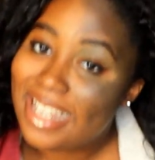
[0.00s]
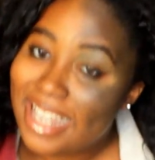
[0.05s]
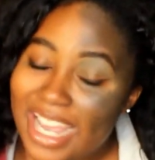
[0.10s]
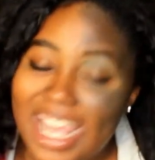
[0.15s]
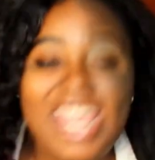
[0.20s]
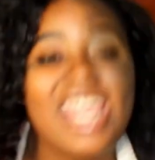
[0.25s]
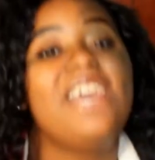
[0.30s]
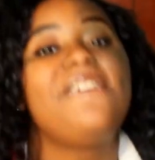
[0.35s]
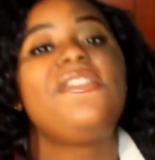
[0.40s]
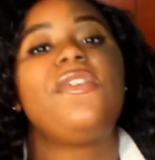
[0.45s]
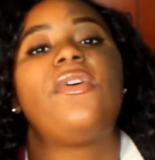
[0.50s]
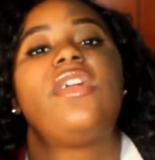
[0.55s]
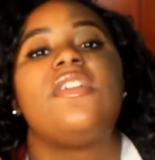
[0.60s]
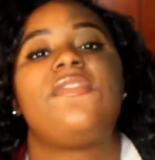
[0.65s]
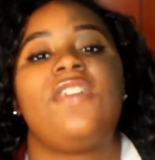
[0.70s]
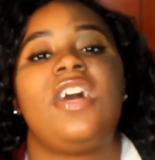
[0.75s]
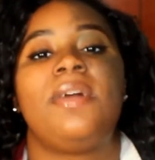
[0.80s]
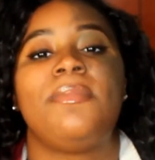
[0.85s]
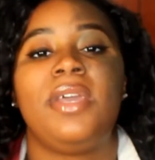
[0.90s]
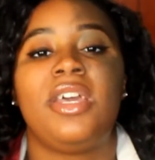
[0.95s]
if you want to
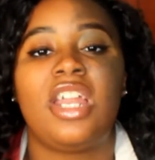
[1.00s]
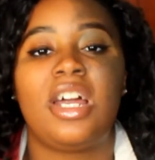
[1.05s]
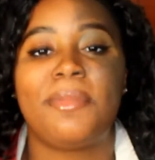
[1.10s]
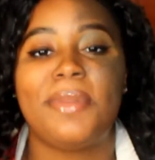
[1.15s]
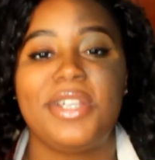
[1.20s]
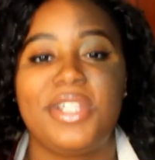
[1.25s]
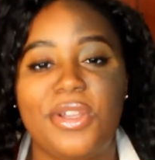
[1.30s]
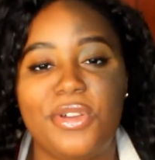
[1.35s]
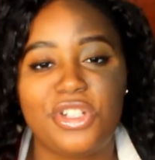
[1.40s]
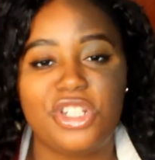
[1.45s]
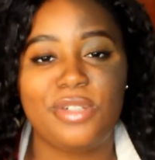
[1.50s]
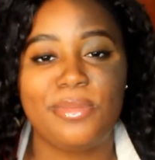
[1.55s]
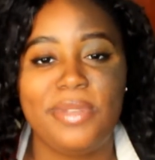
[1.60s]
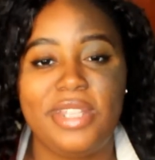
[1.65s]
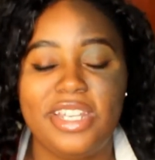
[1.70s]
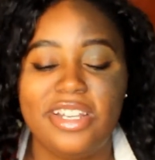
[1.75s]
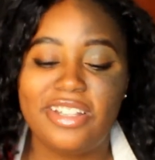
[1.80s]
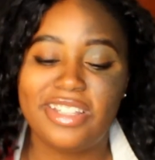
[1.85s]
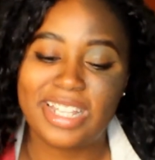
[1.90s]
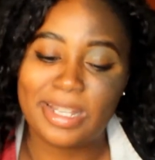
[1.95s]
follow me on all my social
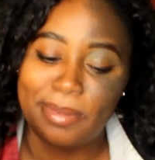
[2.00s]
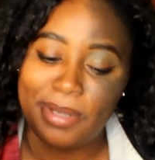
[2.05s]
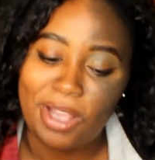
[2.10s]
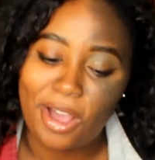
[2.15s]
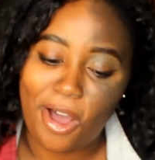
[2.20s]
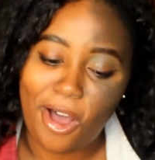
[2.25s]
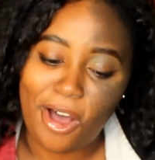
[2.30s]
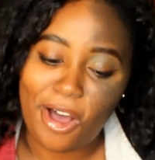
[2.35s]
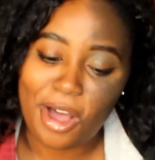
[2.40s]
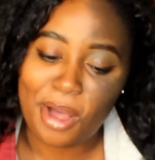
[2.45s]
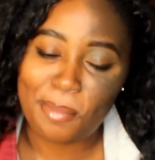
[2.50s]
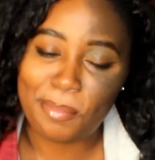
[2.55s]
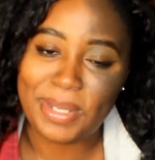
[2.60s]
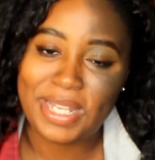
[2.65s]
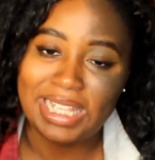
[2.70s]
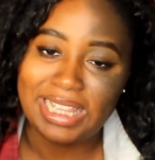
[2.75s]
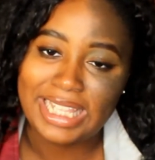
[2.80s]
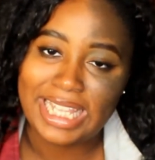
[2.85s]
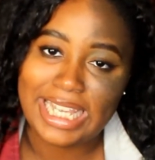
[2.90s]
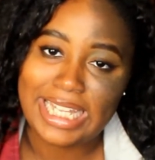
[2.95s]
media, they'll all be
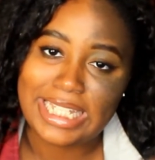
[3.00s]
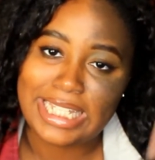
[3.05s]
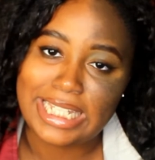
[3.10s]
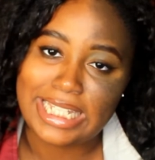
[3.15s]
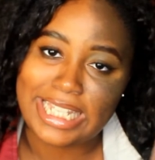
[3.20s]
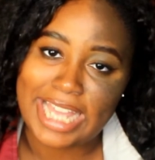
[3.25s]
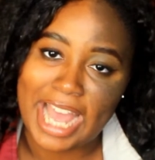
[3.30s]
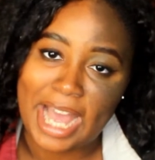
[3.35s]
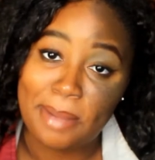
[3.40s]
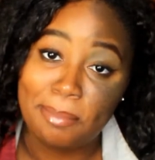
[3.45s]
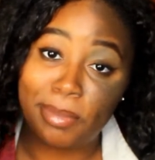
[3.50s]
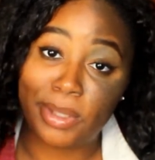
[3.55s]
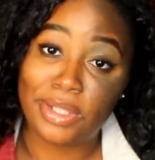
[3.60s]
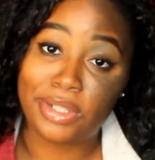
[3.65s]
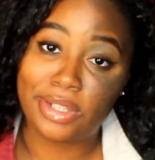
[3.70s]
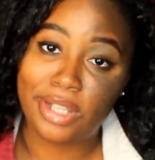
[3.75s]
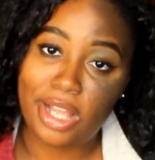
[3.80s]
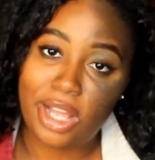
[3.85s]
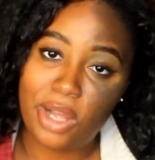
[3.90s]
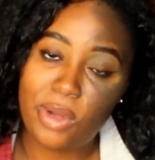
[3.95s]
linked down
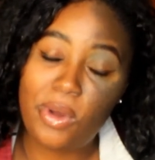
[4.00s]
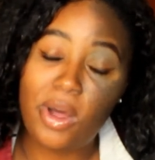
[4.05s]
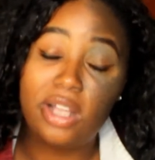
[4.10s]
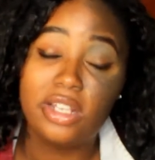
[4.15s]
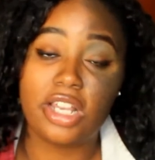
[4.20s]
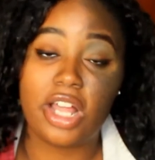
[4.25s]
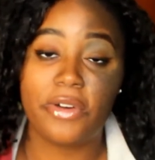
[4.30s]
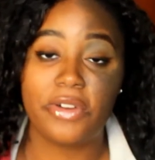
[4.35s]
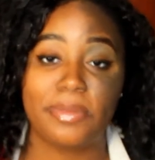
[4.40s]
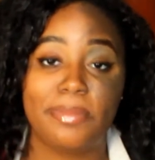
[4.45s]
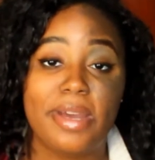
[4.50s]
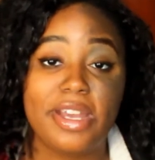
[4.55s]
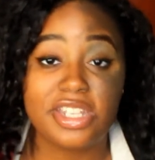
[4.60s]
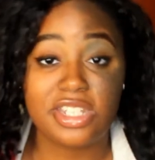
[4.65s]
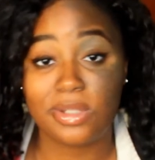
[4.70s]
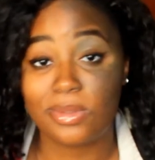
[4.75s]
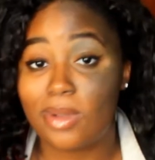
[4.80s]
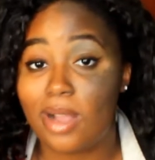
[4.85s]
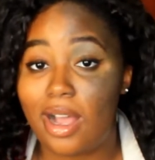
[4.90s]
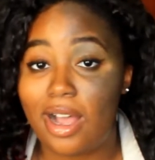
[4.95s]
below, along with my
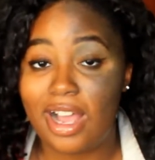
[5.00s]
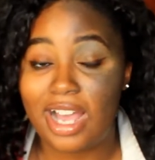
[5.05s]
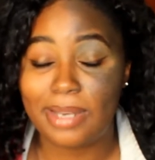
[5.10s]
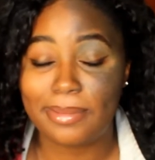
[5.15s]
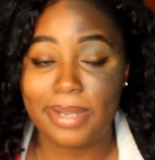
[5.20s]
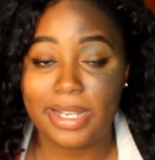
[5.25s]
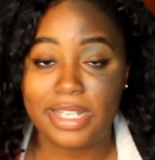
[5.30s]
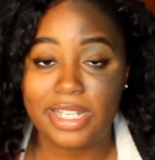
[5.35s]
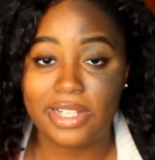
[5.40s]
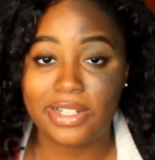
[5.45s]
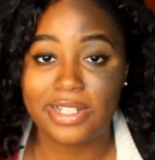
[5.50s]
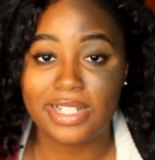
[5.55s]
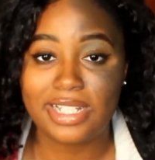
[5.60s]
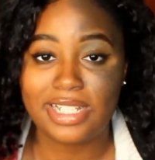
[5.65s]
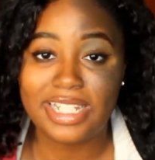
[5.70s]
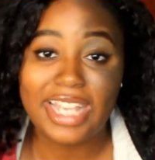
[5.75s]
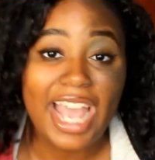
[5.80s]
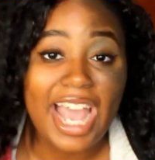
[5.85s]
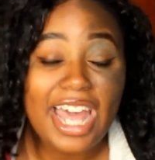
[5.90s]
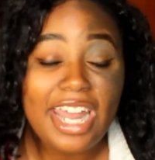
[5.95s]
Saraha and my Curious
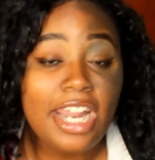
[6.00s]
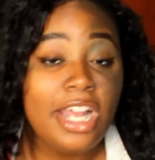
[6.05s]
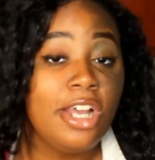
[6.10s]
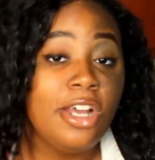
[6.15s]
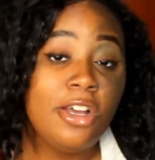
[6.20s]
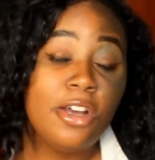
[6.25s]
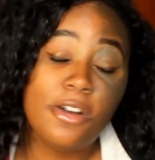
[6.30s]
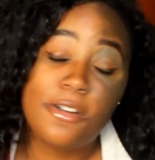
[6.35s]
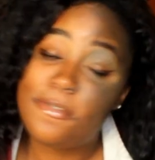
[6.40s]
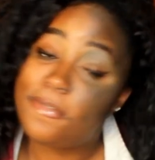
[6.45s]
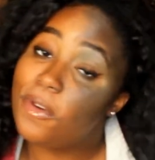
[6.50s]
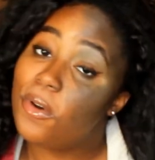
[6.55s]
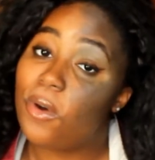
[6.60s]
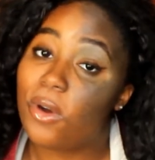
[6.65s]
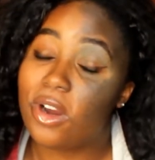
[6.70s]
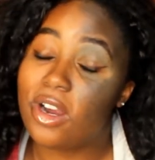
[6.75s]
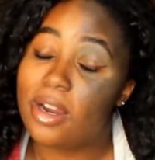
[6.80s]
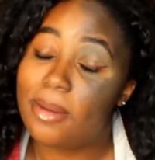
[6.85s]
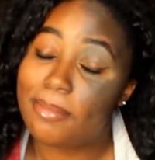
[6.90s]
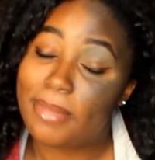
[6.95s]
Cat,
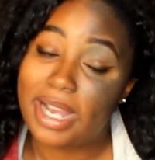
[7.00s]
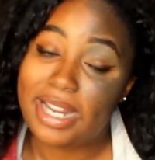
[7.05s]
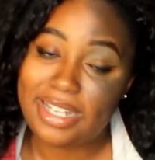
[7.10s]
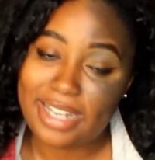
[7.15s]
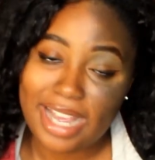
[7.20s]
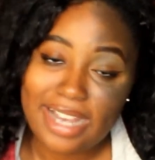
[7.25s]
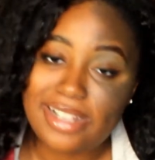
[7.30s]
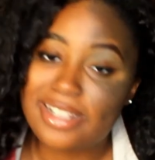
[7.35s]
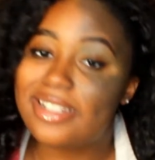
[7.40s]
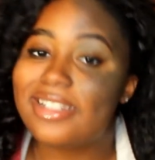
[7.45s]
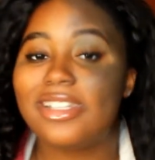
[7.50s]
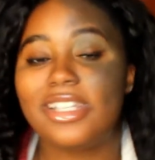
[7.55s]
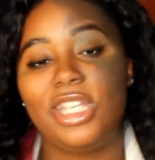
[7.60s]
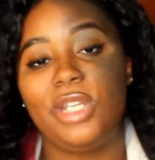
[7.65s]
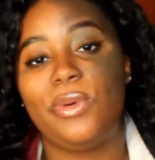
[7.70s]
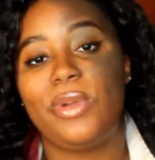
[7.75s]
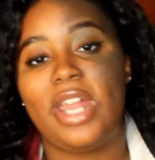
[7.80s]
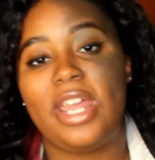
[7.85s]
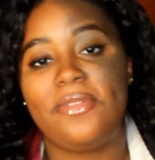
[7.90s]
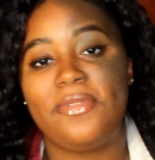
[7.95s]
for my next
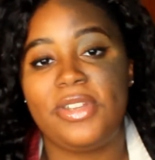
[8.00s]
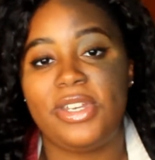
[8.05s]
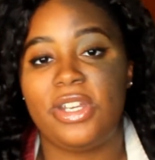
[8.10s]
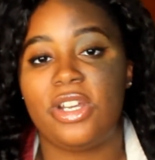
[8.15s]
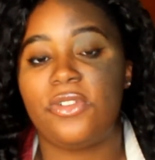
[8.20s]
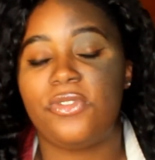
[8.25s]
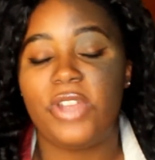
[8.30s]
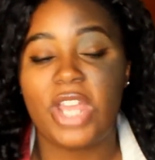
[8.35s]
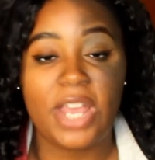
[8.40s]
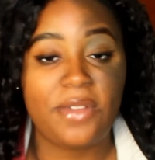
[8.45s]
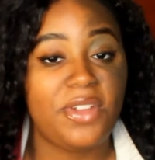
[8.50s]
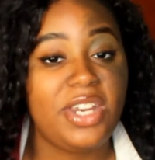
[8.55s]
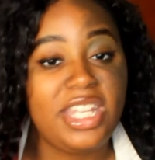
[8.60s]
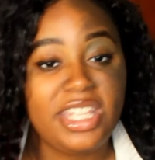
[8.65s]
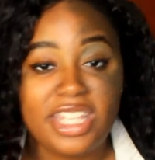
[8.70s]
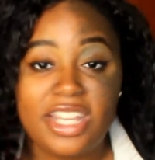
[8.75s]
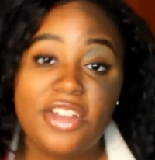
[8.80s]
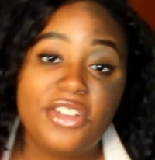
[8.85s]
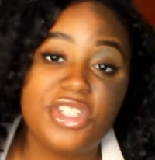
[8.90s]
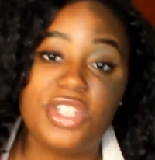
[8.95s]
Q&A video if you have
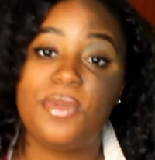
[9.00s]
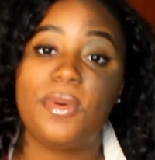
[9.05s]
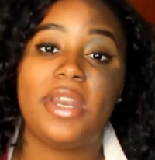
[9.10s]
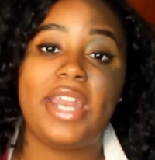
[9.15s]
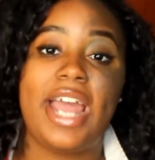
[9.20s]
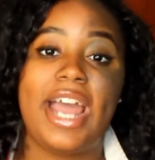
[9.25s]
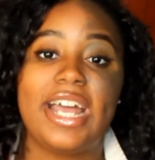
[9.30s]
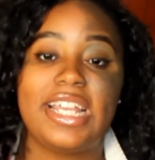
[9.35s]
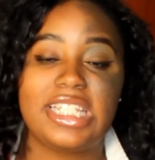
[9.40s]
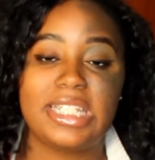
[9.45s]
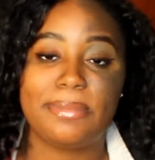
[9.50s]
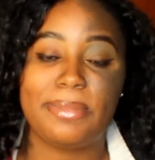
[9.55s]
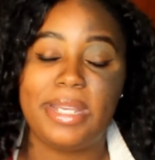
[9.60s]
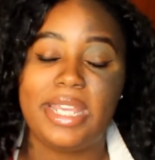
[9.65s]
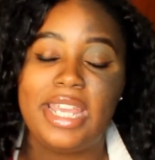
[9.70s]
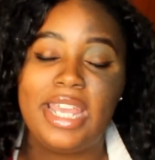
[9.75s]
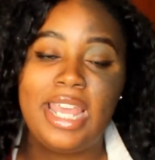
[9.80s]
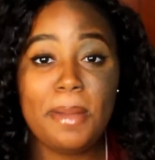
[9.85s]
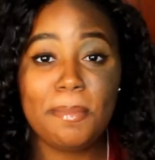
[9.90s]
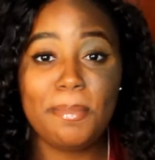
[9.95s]
anything else you want to ask
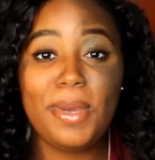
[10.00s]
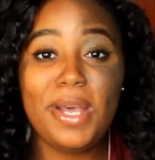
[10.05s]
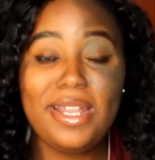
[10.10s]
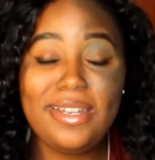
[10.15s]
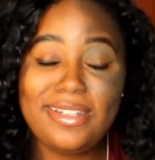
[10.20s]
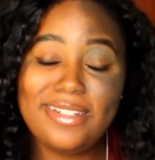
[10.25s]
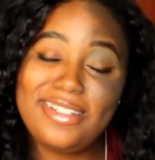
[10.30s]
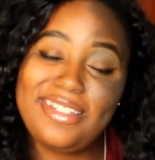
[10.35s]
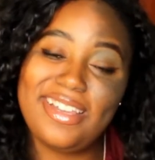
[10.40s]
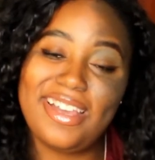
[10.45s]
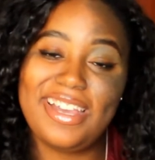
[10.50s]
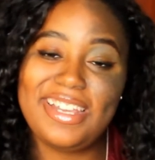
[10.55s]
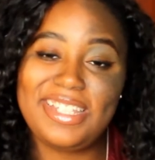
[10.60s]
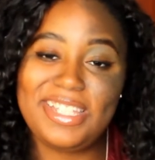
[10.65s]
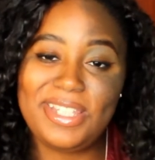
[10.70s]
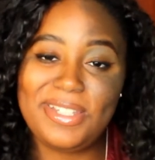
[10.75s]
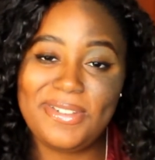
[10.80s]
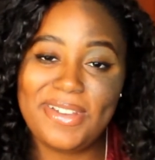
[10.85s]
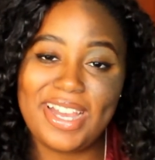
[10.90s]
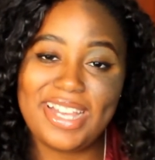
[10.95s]
me. But until I
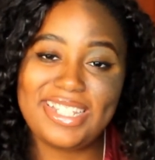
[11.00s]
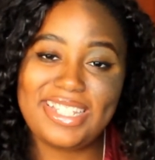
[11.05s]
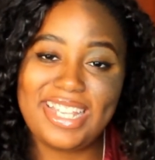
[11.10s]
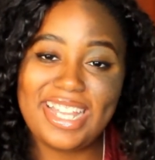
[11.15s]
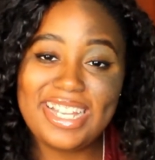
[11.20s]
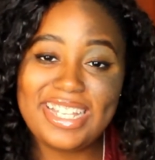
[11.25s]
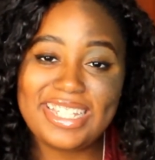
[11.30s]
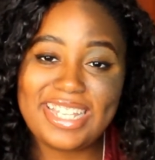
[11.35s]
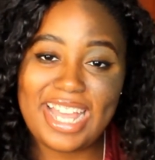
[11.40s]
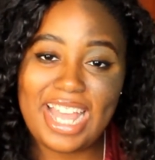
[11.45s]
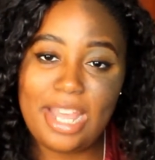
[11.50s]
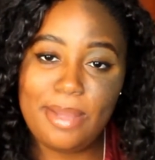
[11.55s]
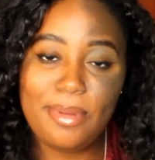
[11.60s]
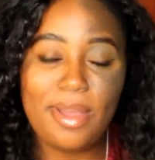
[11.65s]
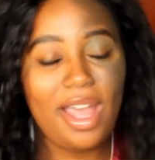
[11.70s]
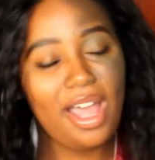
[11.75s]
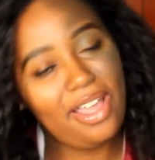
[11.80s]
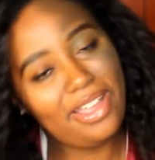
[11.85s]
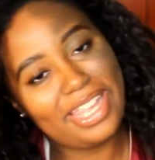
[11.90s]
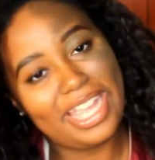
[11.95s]
see you guys next time,
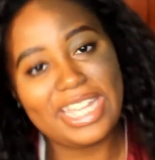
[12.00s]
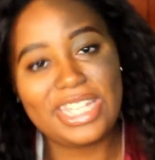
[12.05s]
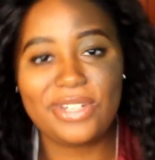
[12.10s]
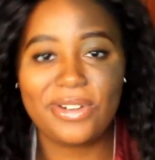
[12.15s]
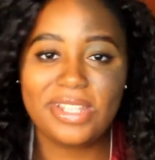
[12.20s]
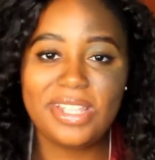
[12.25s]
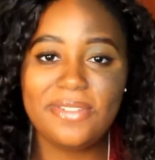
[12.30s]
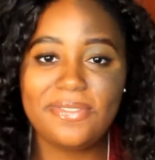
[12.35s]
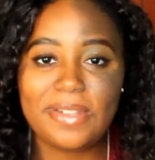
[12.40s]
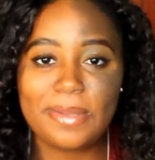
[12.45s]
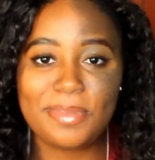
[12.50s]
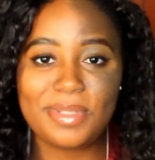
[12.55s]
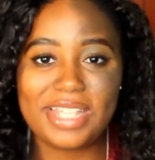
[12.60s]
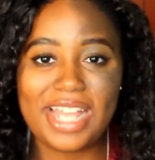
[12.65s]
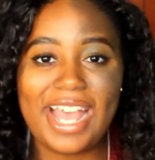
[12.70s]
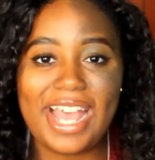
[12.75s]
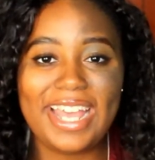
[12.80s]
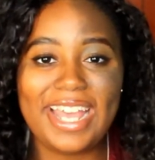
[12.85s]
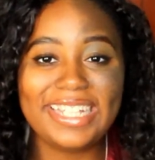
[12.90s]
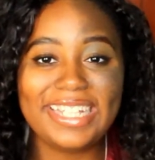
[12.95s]
I'll catch you on the flip
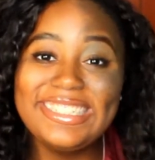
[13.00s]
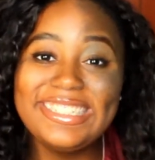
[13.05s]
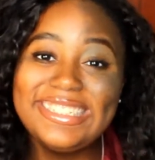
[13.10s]
side.